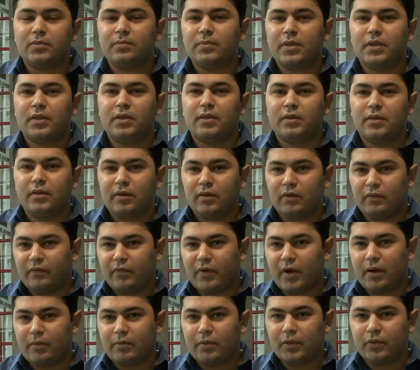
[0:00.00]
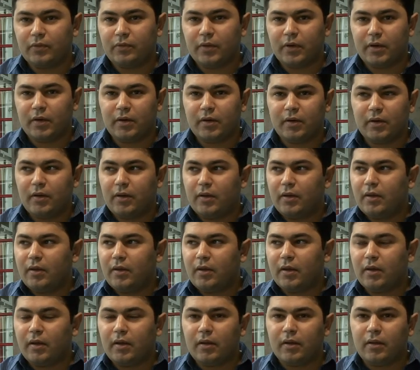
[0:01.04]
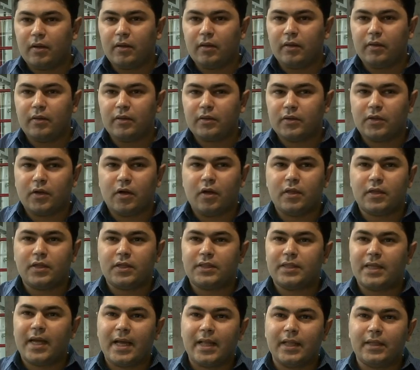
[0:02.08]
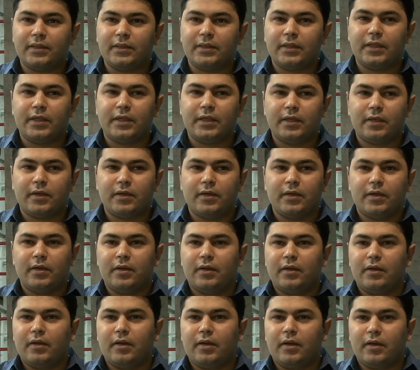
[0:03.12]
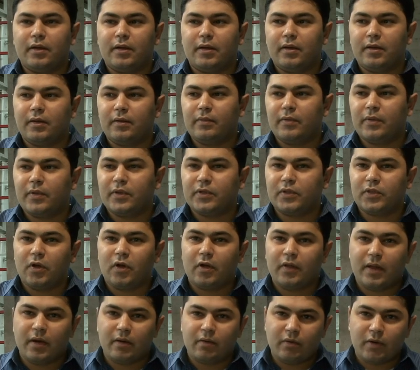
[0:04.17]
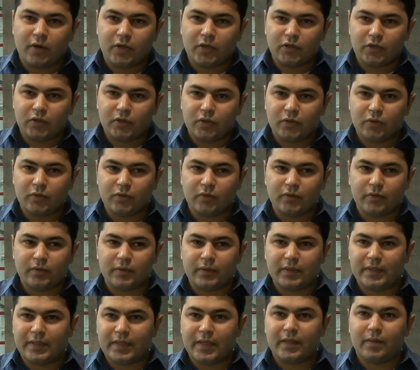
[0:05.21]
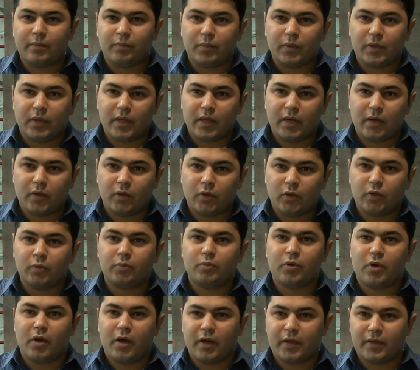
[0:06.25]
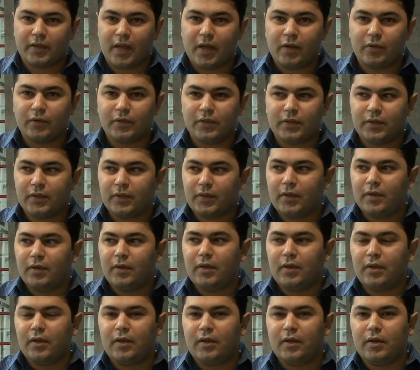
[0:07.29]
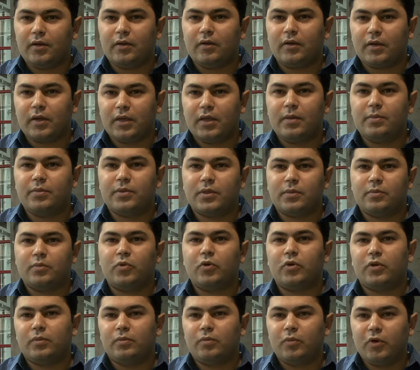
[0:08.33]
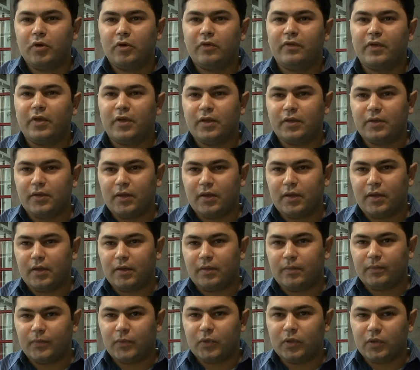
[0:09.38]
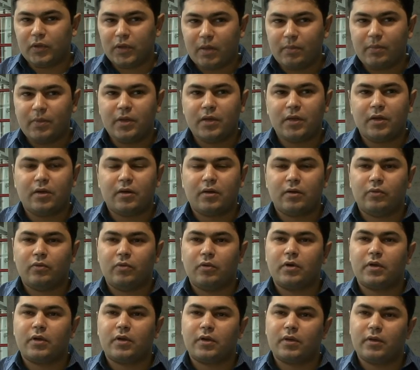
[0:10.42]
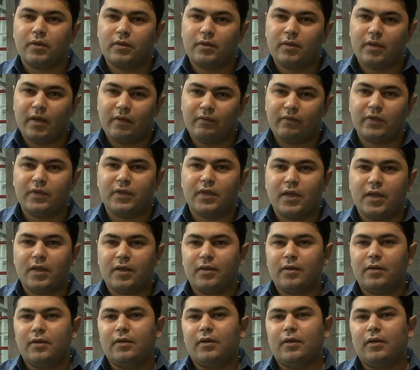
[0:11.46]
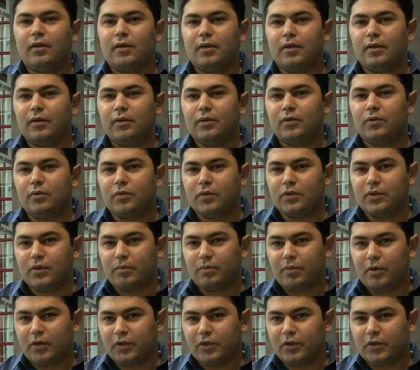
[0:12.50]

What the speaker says: Just being in an environment where there's all this talent here, there's all that rush to get a good product out, you know, it keeps us motivated to come in here and work every day towards our